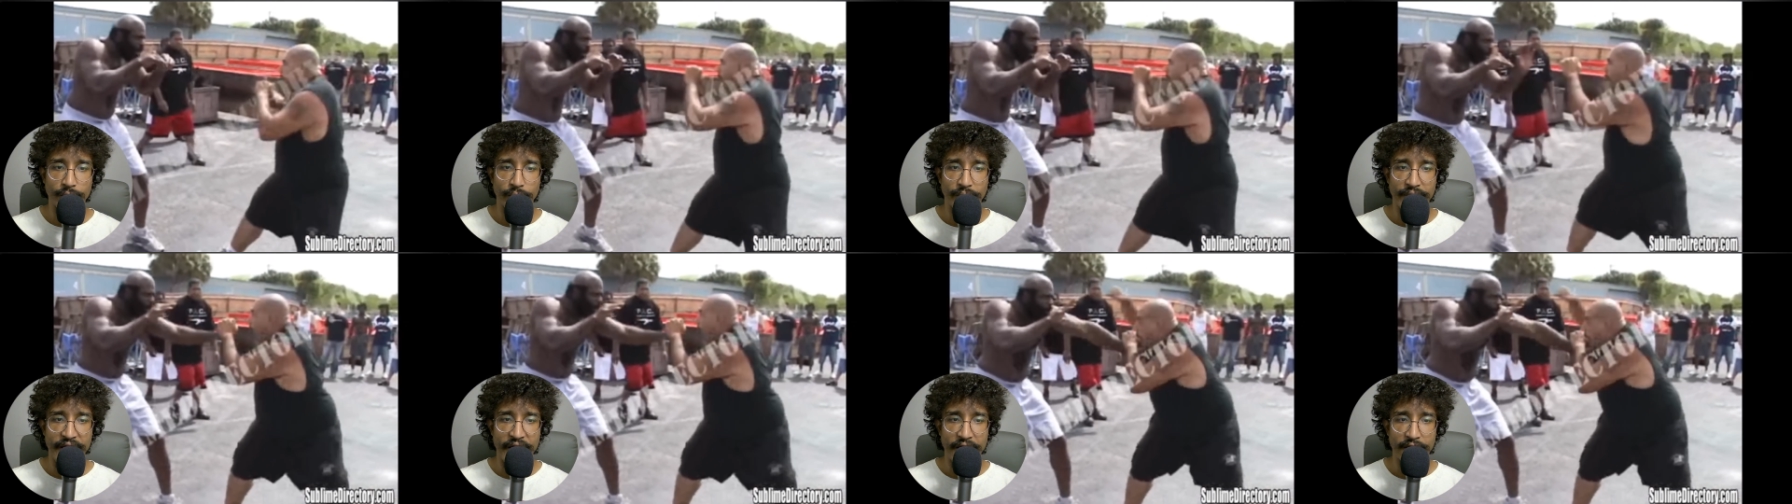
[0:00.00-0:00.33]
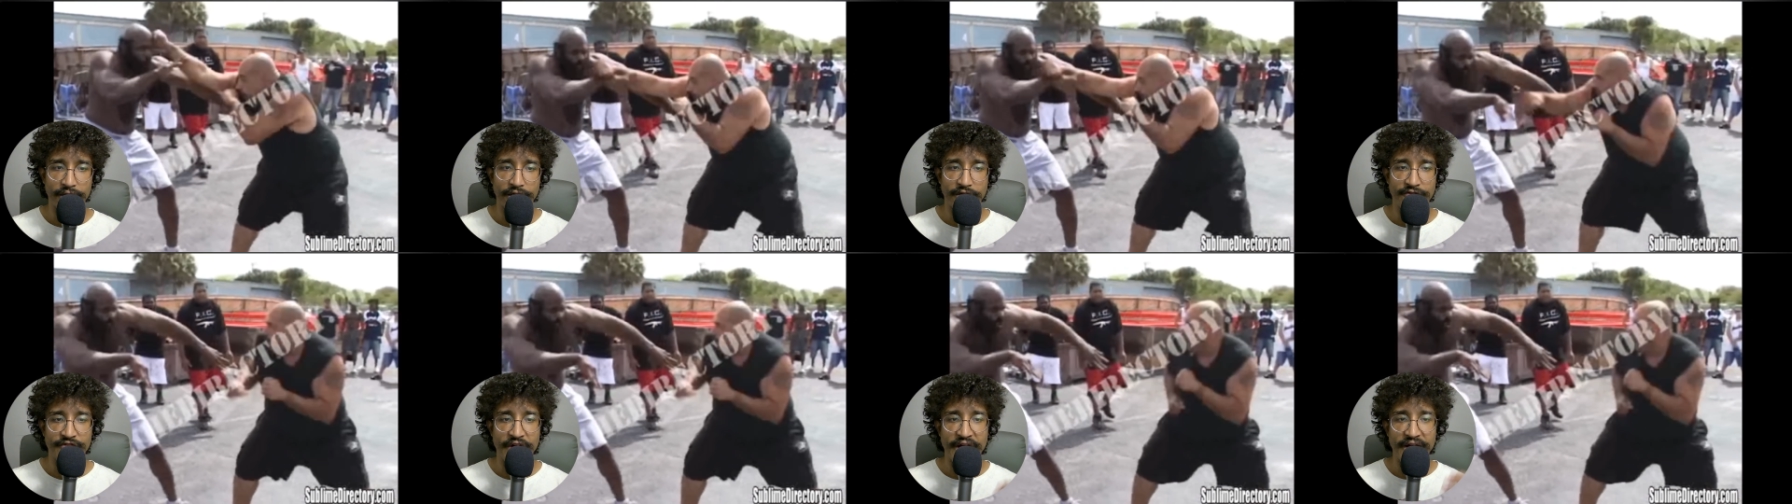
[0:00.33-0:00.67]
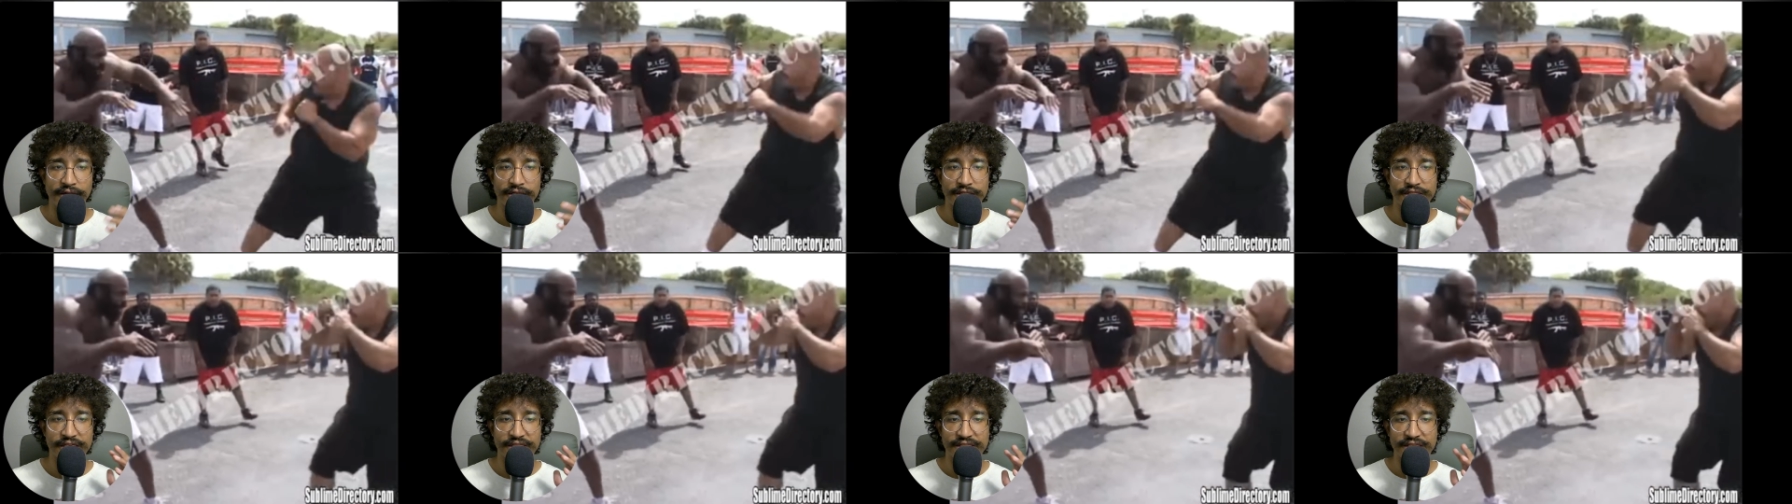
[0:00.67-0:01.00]
the reality of
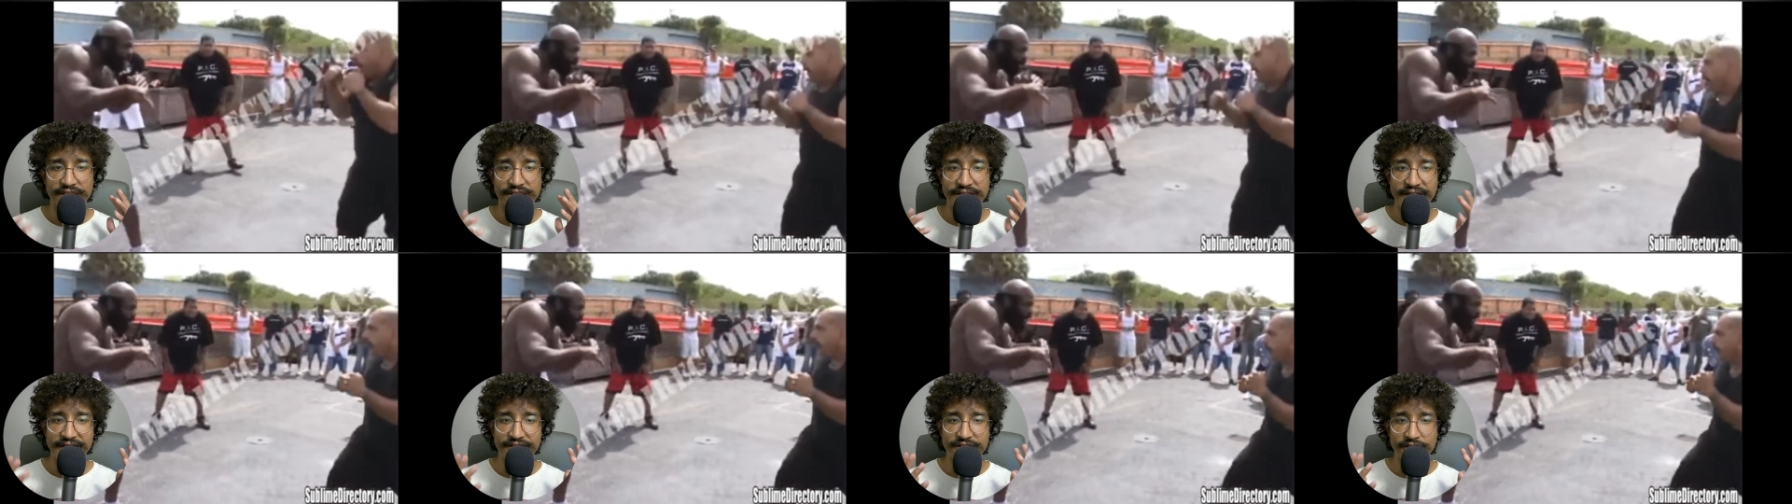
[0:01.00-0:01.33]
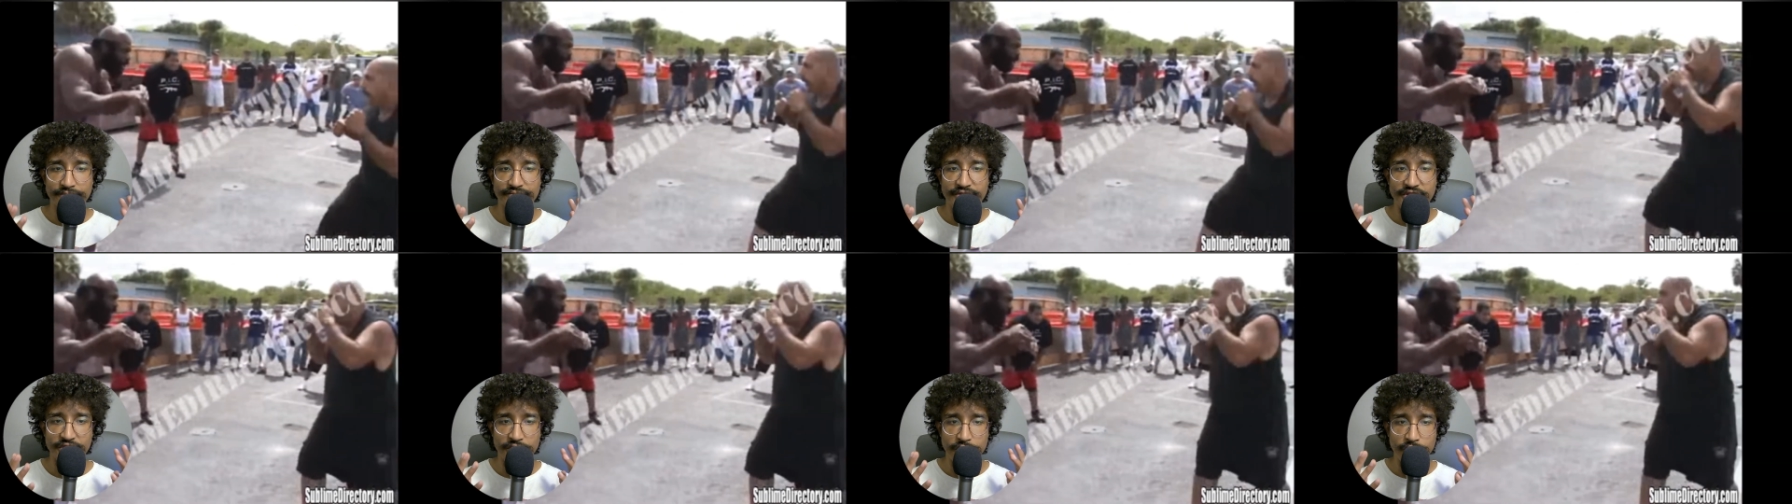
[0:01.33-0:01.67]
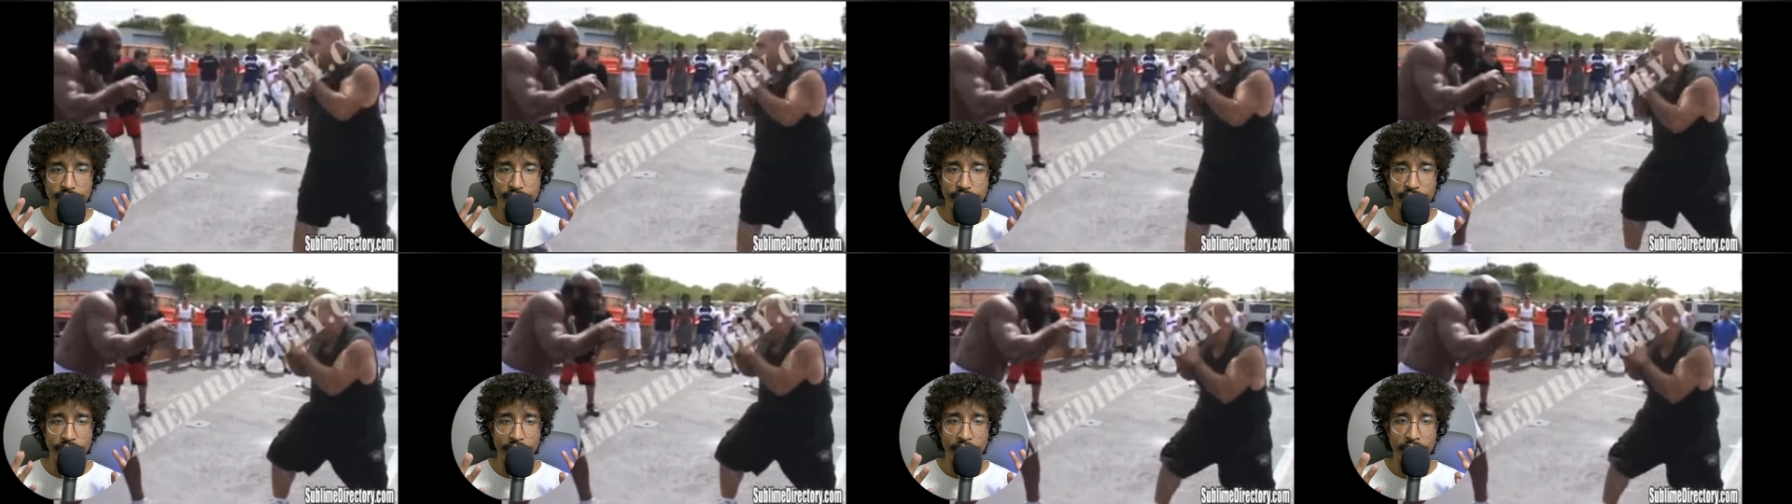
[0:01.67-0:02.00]
violence because it's not something that you
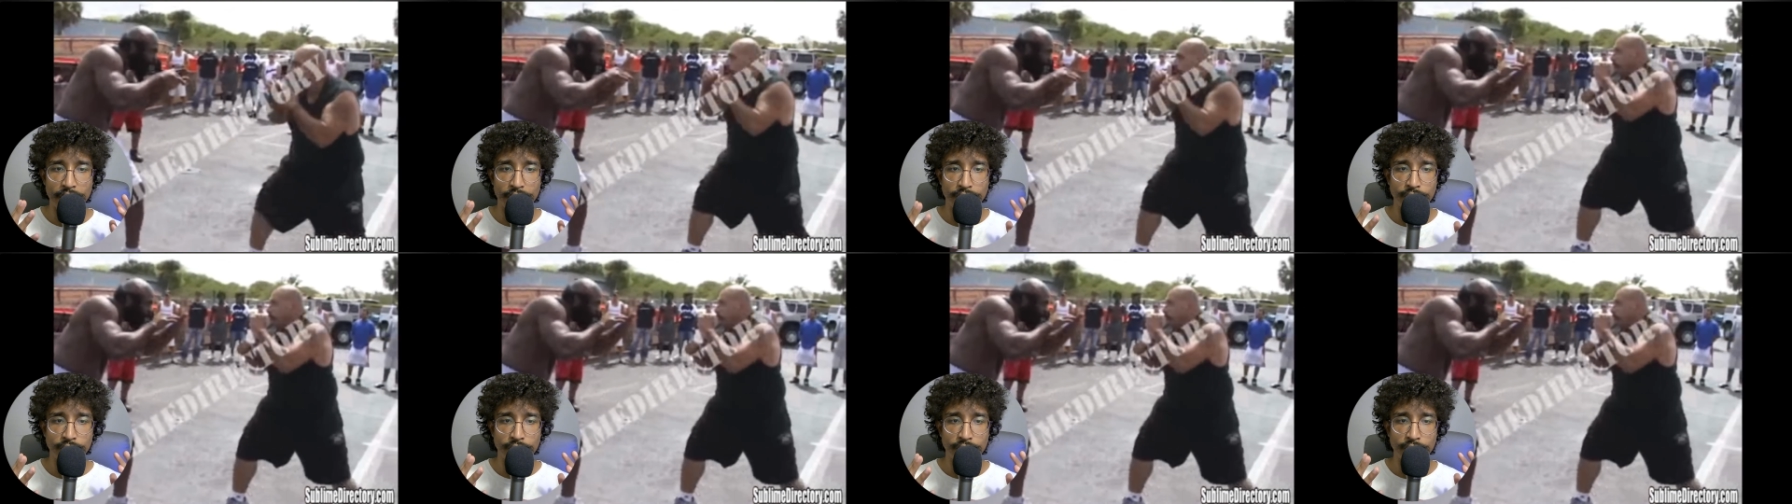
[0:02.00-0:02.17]
can uh,